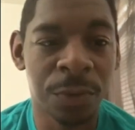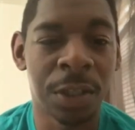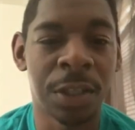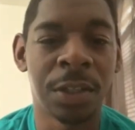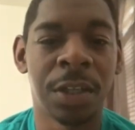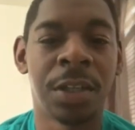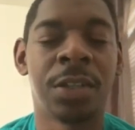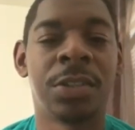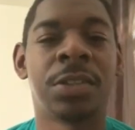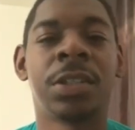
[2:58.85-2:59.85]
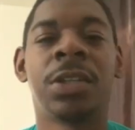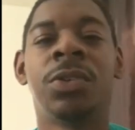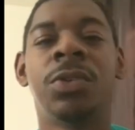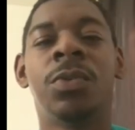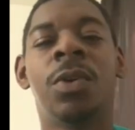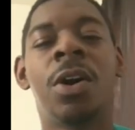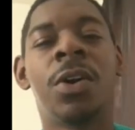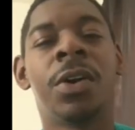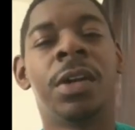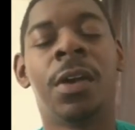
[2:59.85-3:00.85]
and understand who you
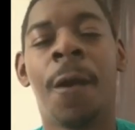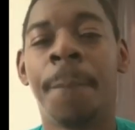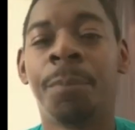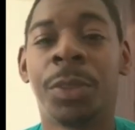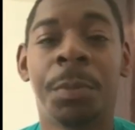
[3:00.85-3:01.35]
are and